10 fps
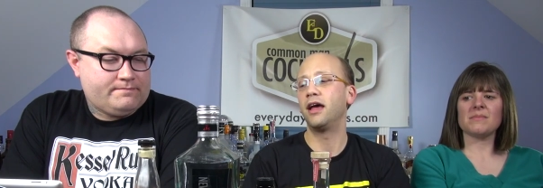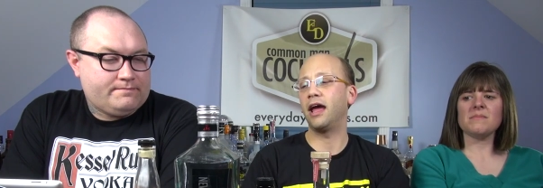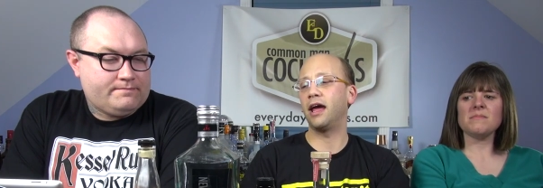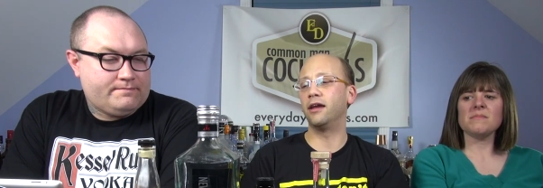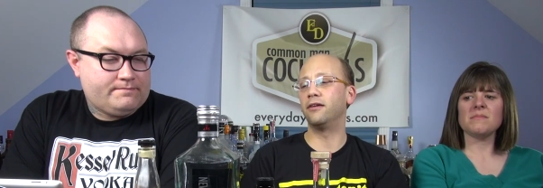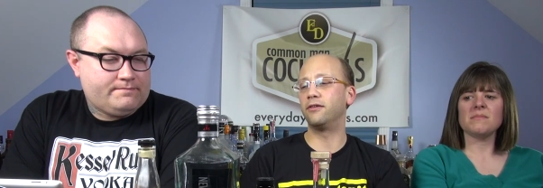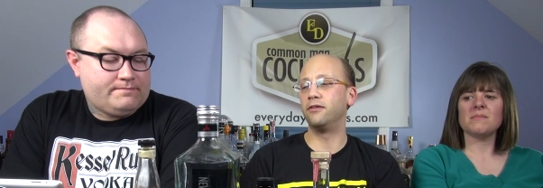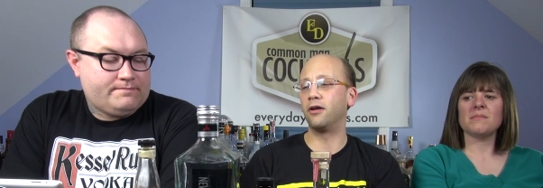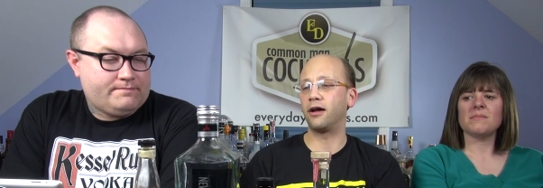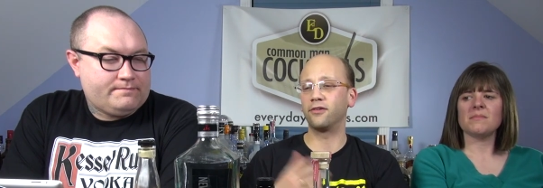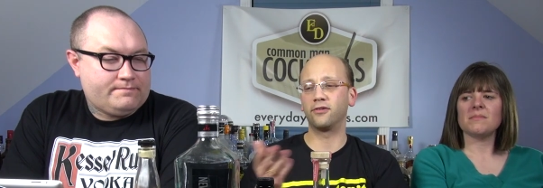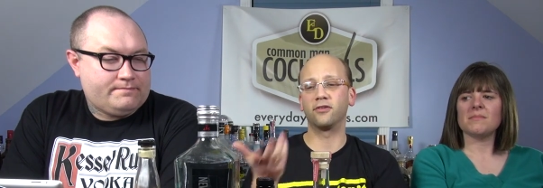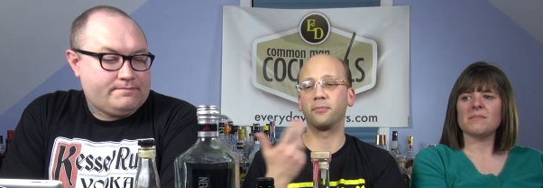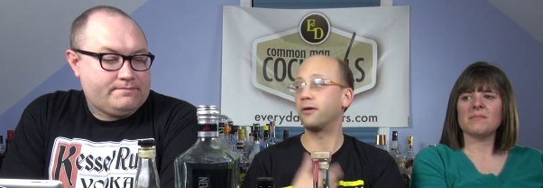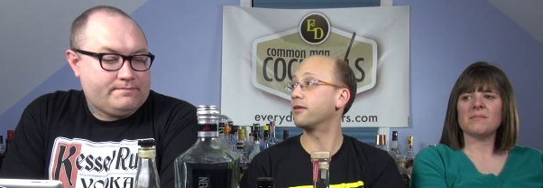Speaker 1: and not as good
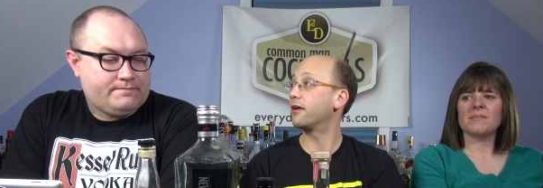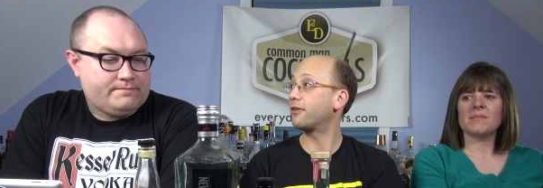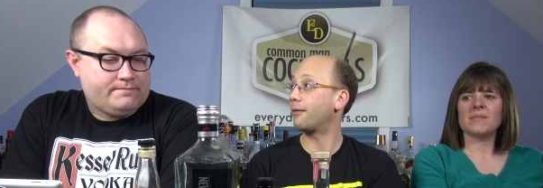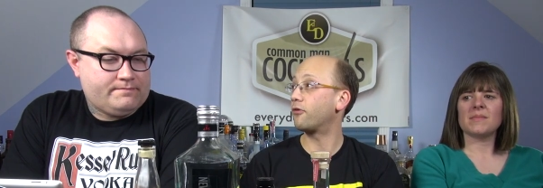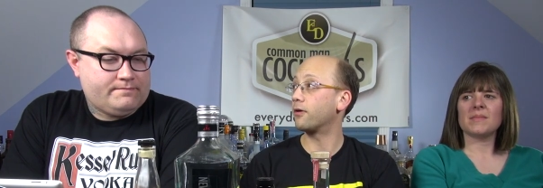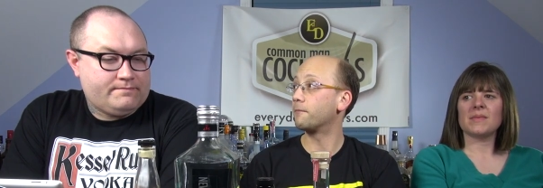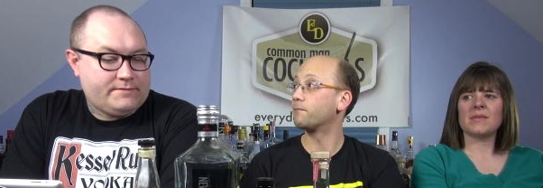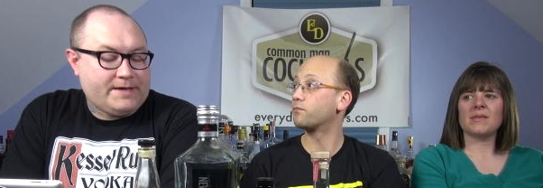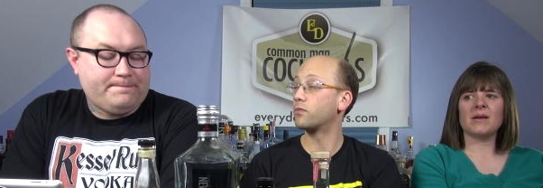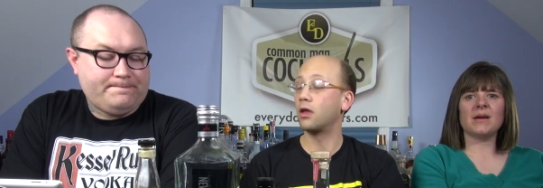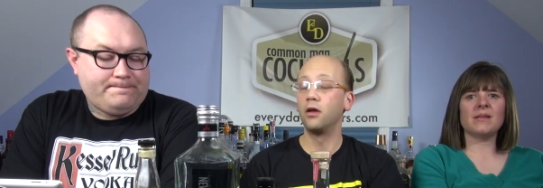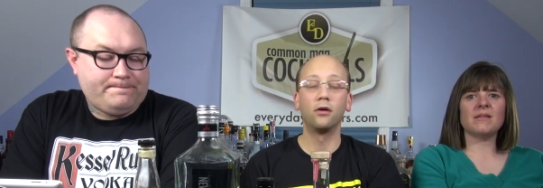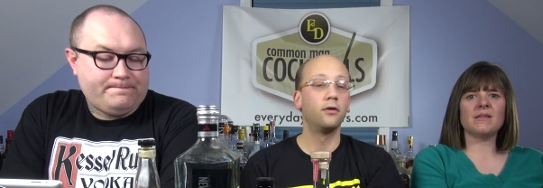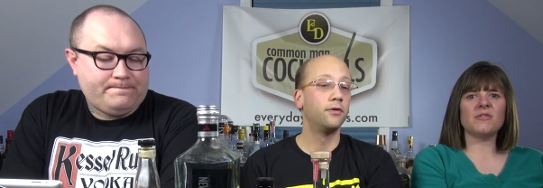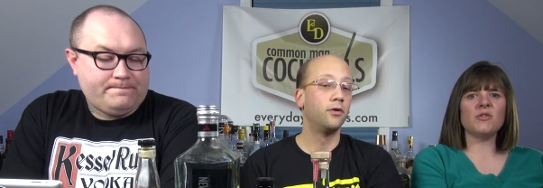as apparently the top four. Yep. Not as
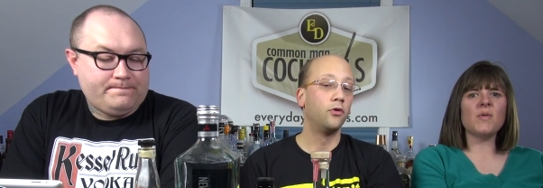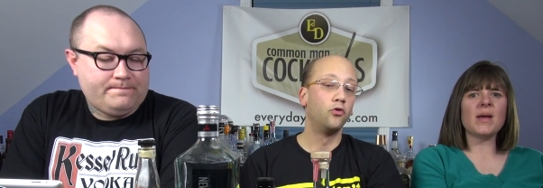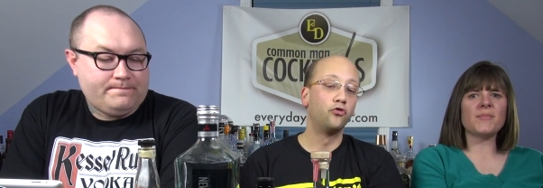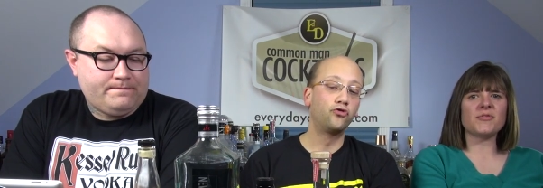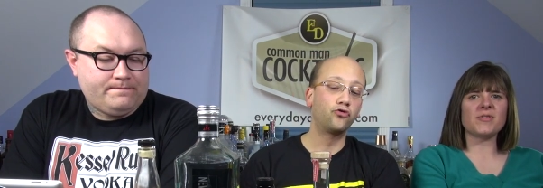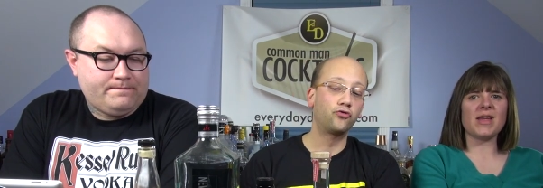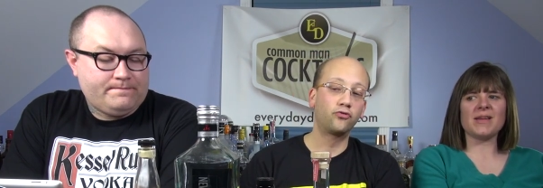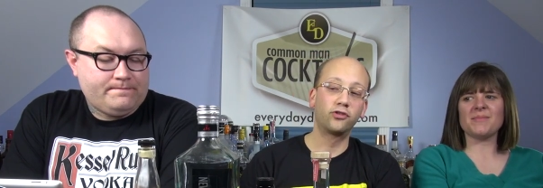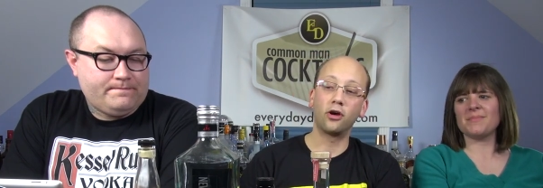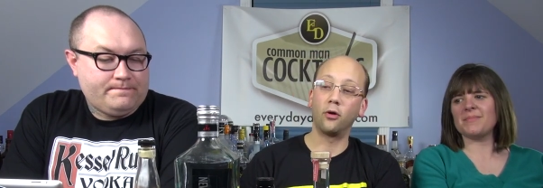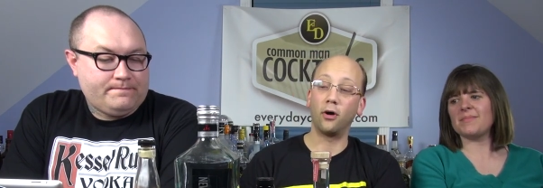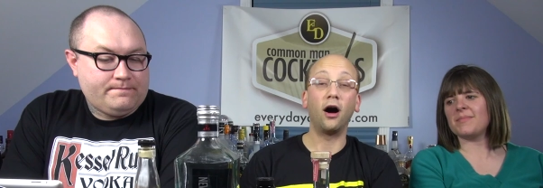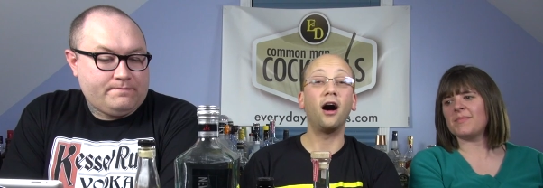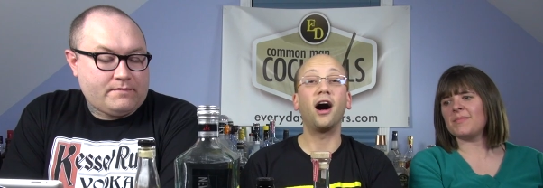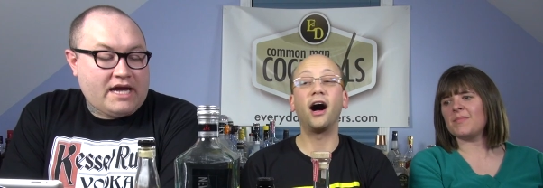good as New Amsterdam.
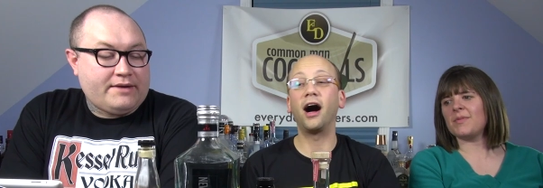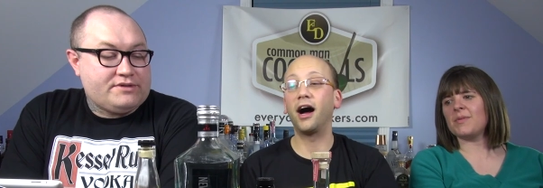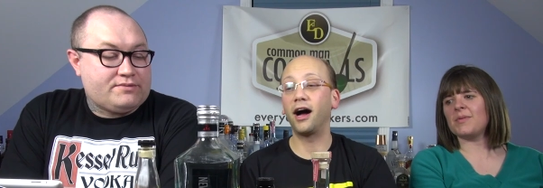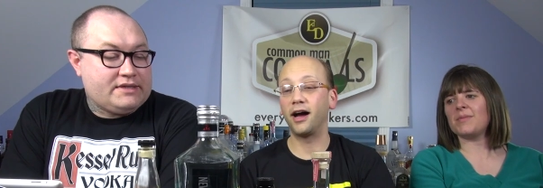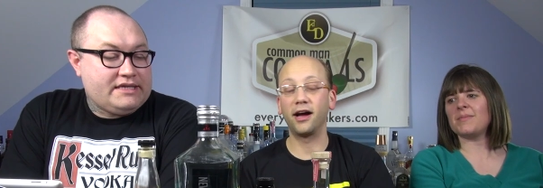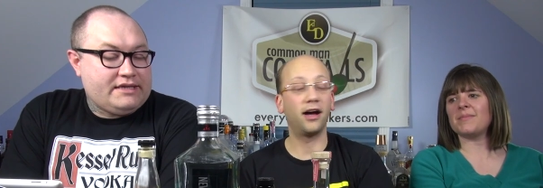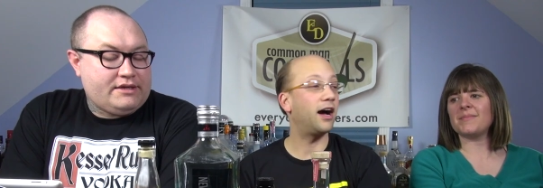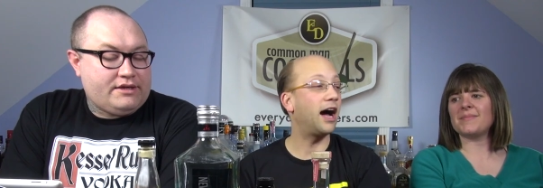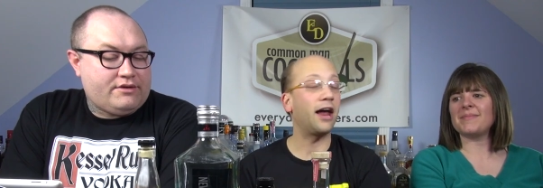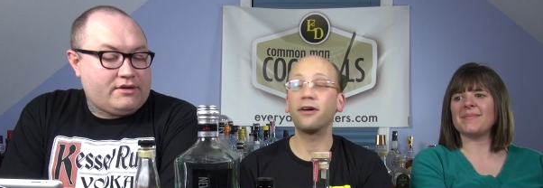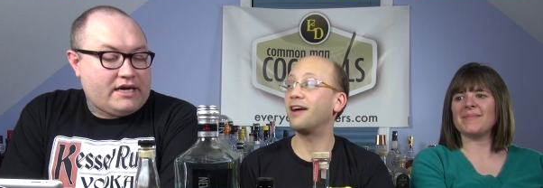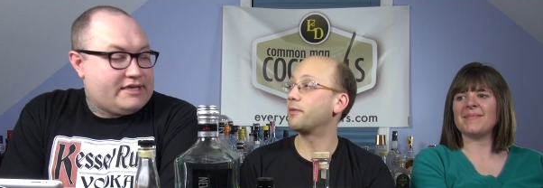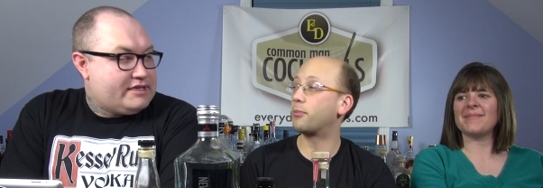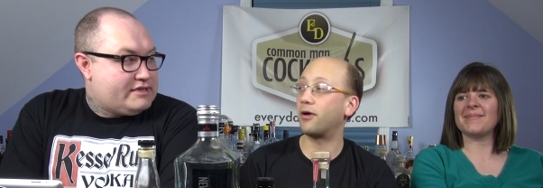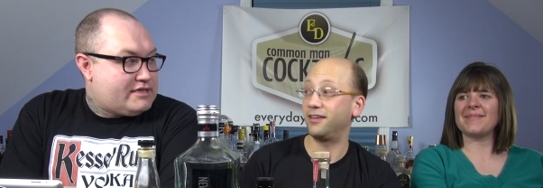So
Speaker 2: I just really, you know, I don't have
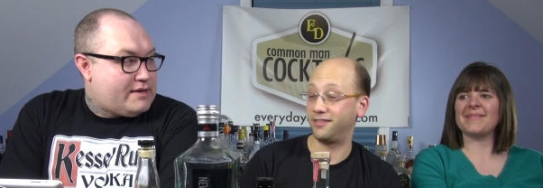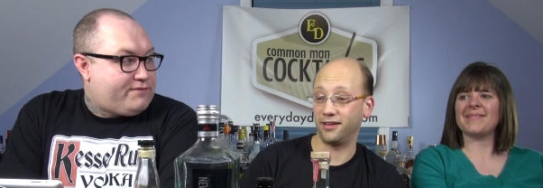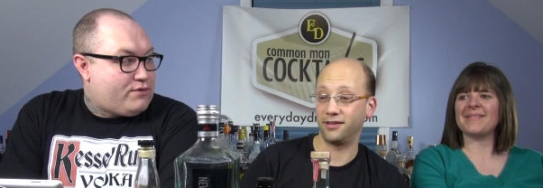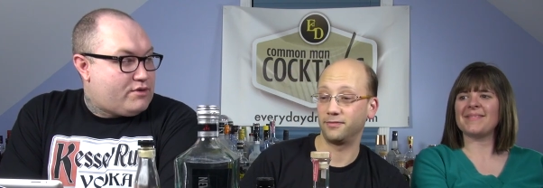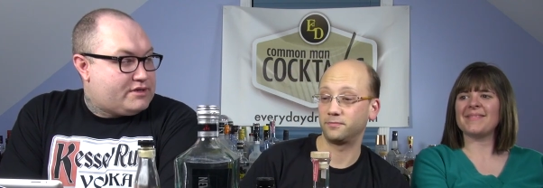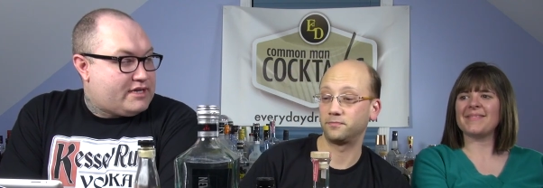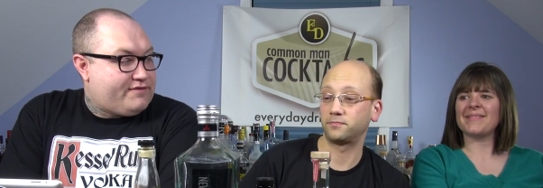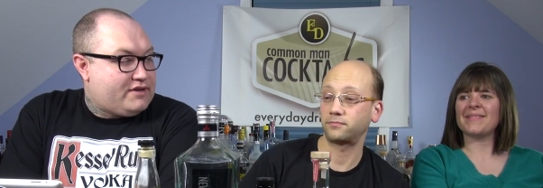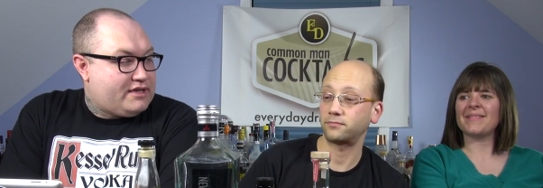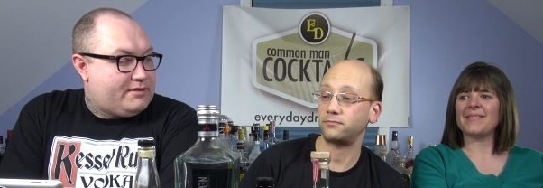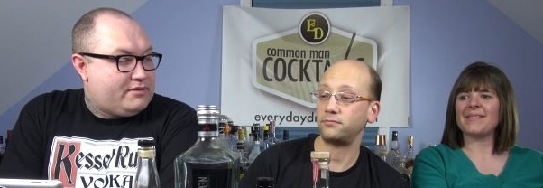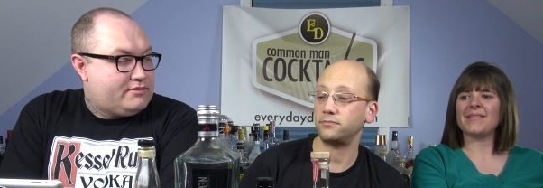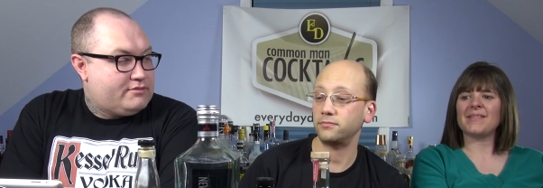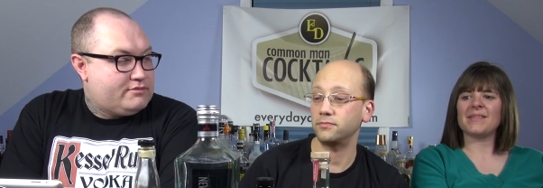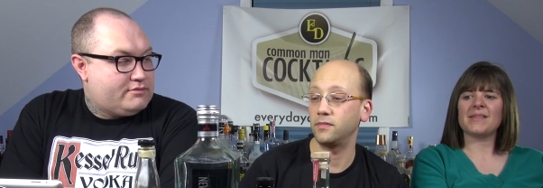I the think pricing. These top four definitely.
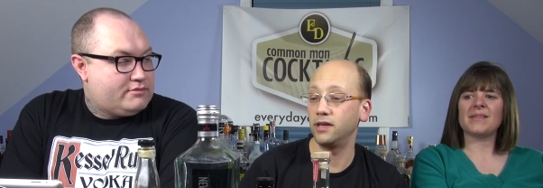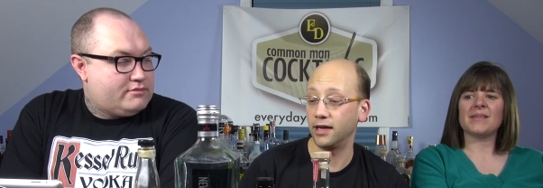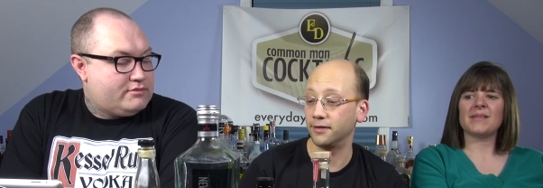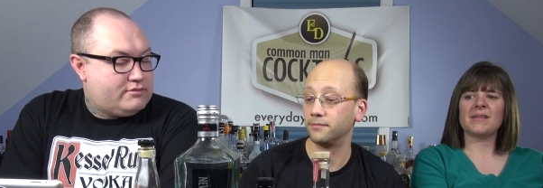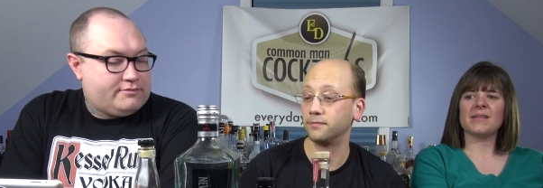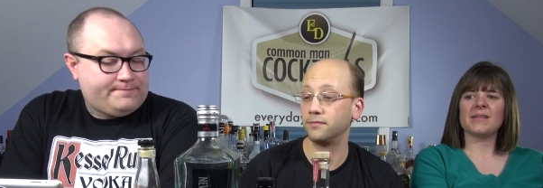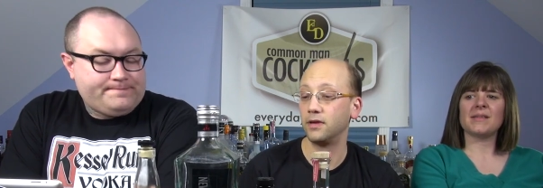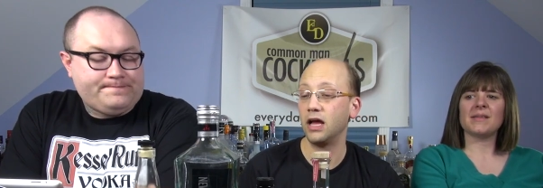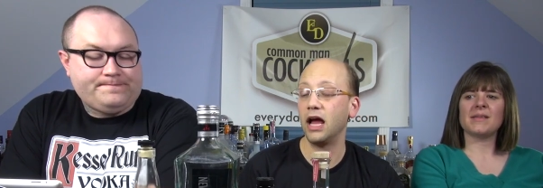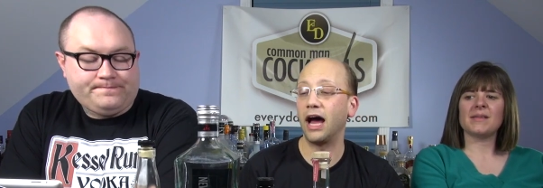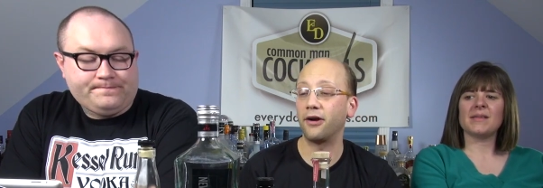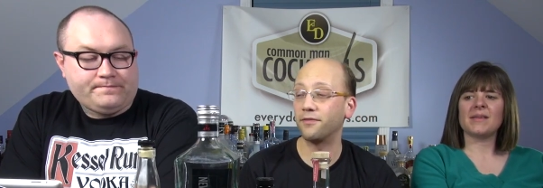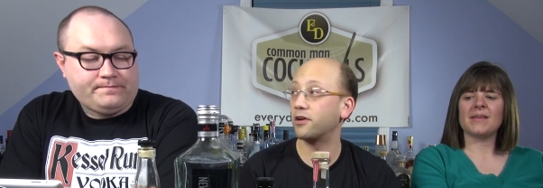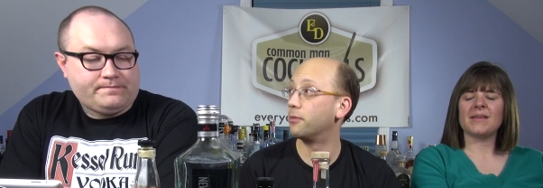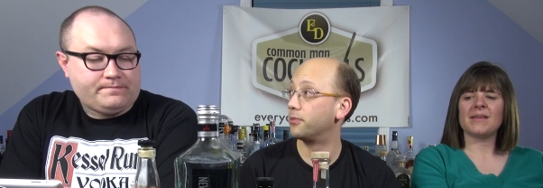
Speaker 1: Yeah. I don't
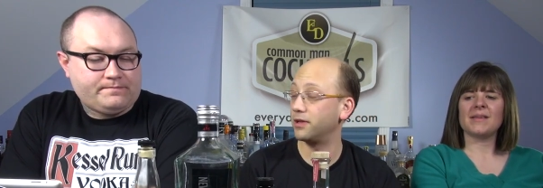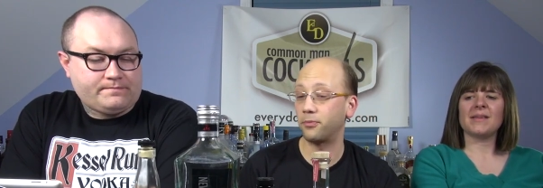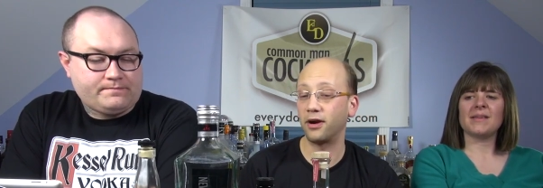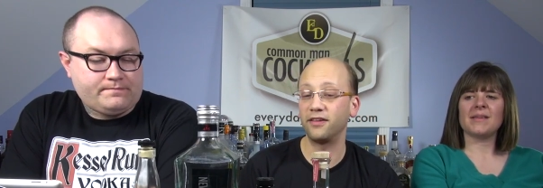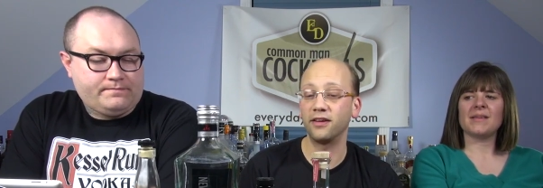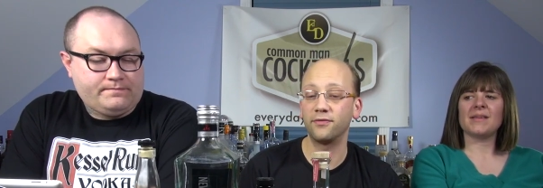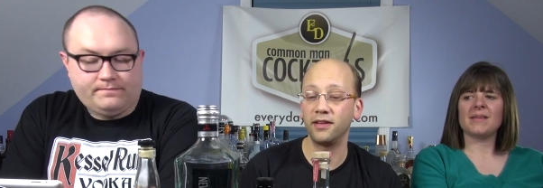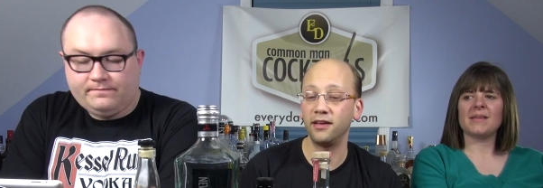have the complete pricing for